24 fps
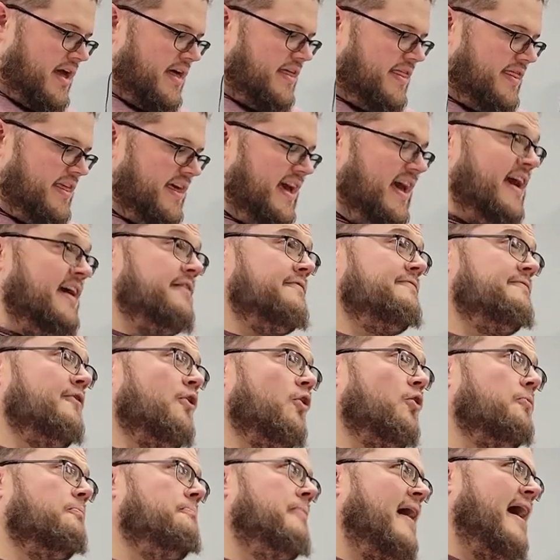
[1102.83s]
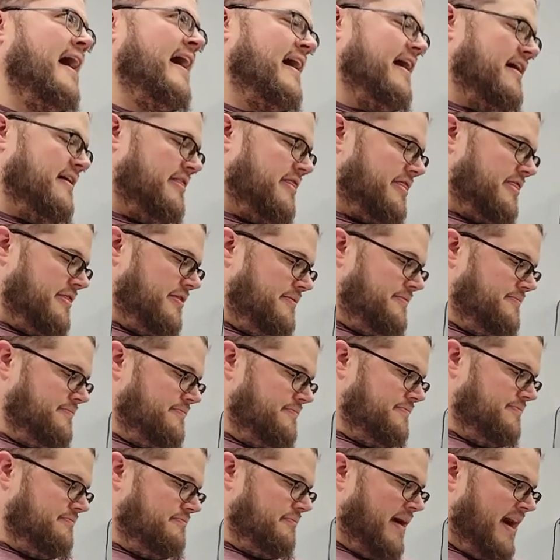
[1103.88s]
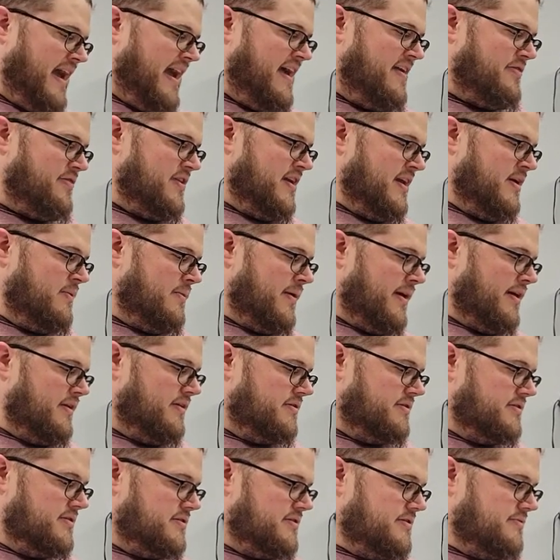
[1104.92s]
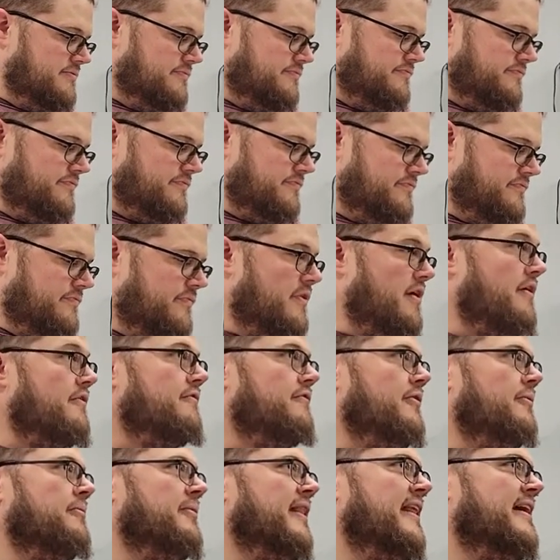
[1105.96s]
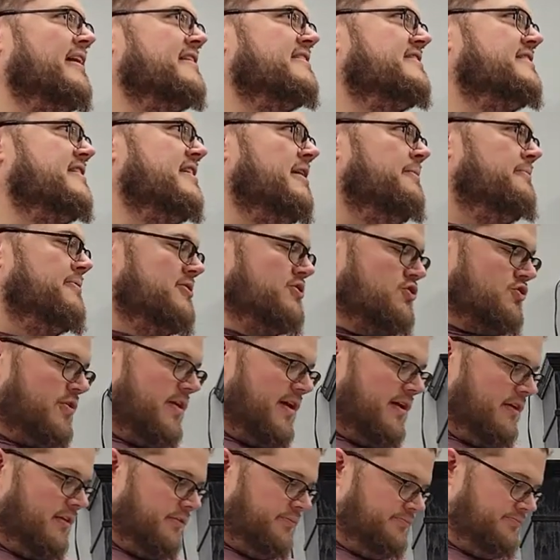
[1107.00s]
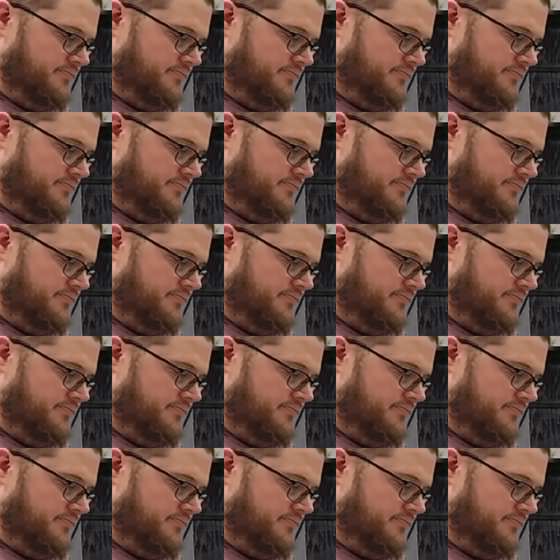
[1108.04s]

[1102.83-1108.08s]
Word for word: The Eightfold Path by Anthony Reynolds from Legacy of Betrayal.